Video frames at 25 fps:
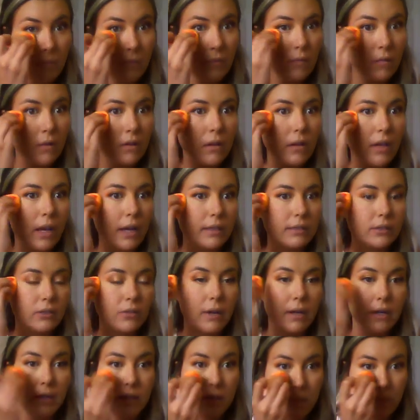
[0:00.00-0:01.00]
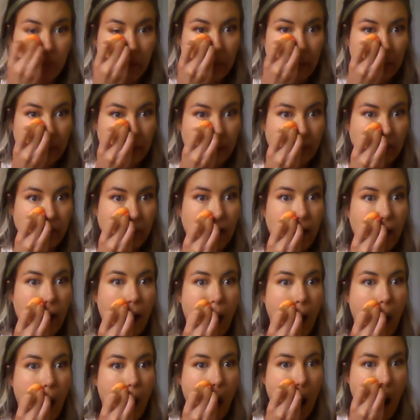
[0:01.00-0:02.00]
yeah, so I just bring this
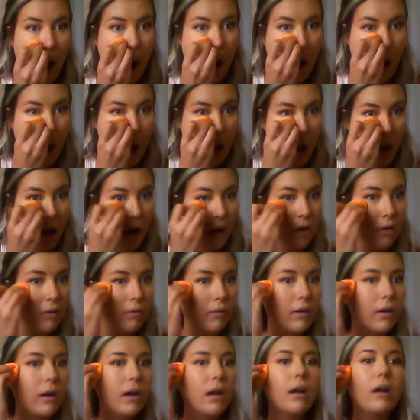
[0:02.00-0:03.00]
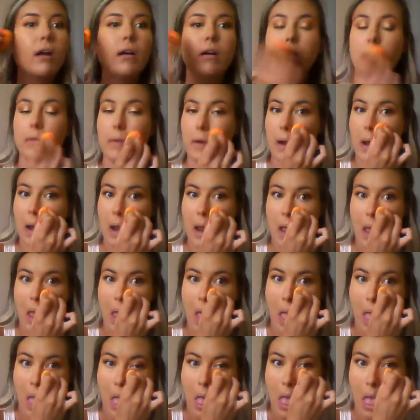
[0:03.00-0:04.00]
down and around,
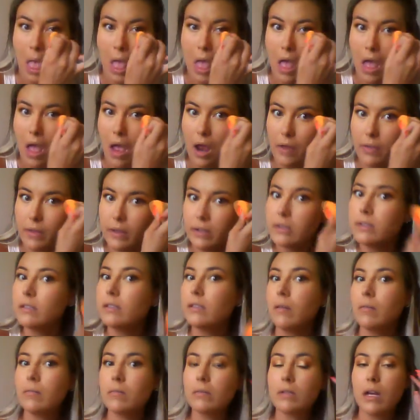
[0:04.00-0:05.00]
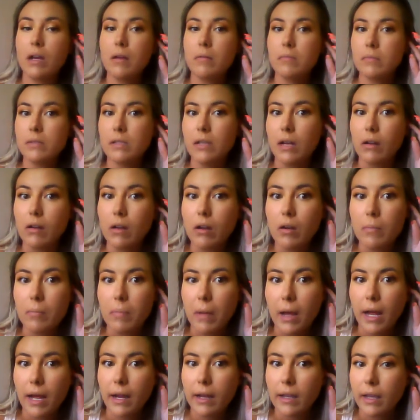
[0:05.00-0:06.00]
and then sometimes I'll go
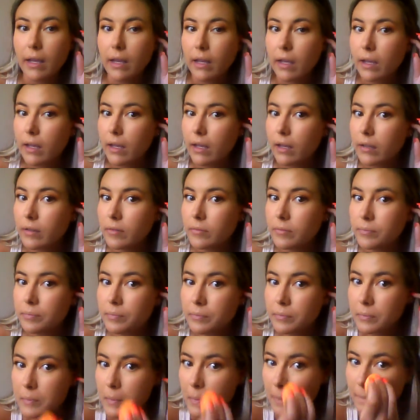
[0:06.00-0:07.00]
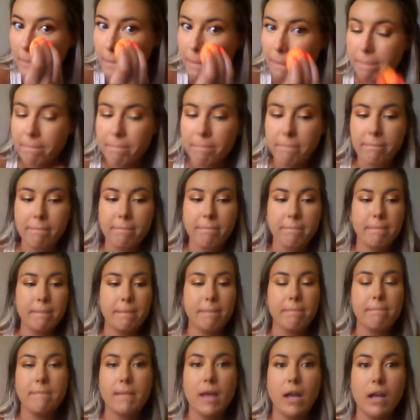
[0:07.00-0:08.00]
back in
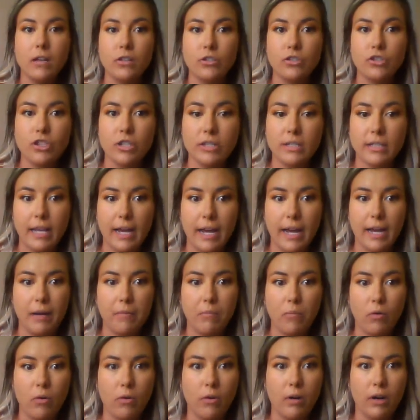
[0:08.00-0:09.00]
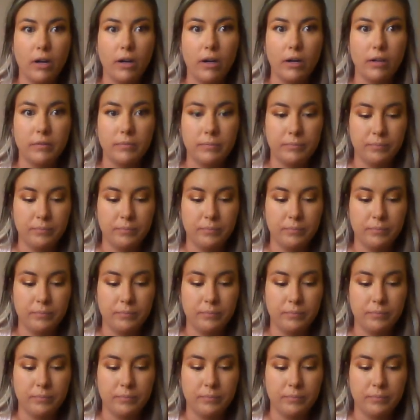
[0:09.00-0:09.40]
and just add more